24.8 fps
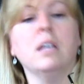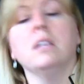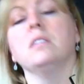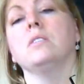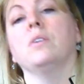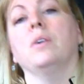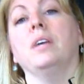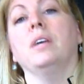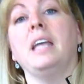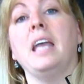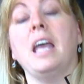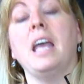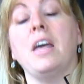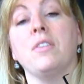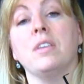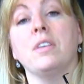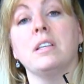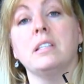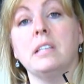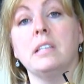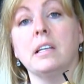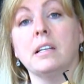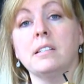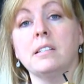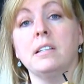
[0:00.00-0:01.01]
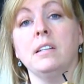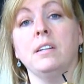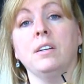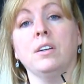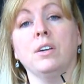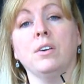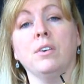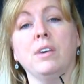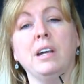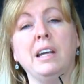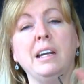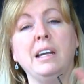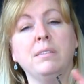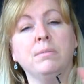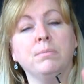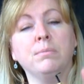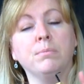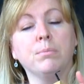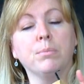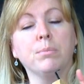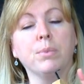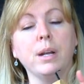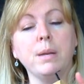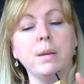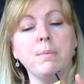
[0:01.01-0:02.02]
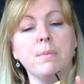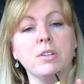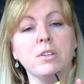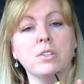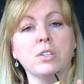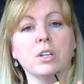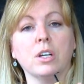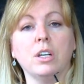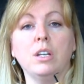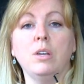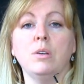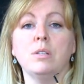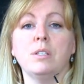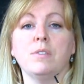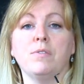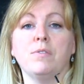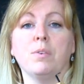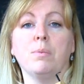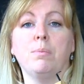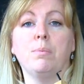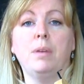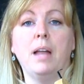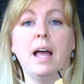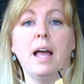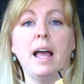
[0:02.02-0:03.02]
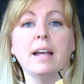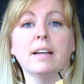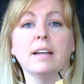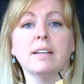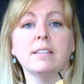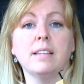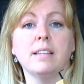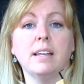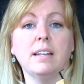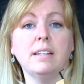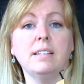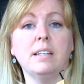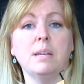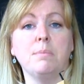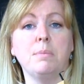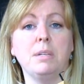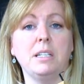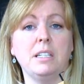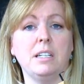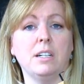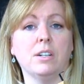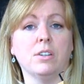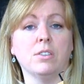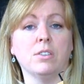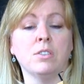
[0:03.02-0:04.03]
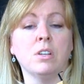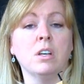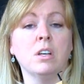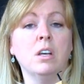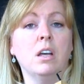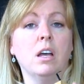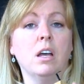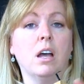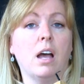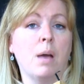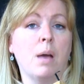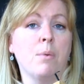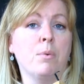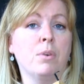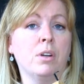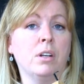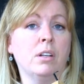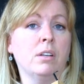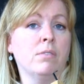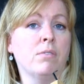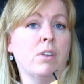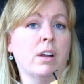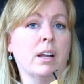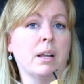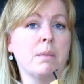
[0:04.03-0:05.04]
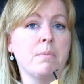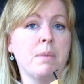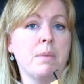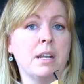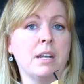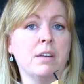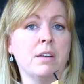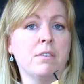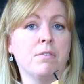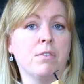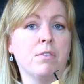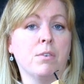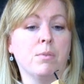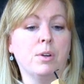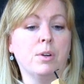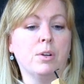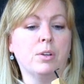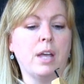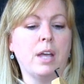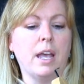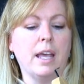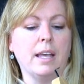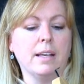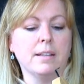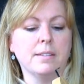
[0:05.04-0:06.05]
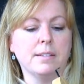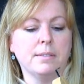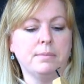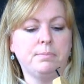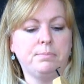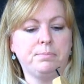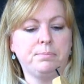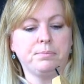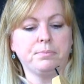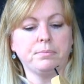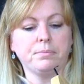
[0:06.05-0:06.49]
So again, a 60-degree, pretty much going to use it for plaques and dummy tiers. I wouldn't recommend it for real cakes.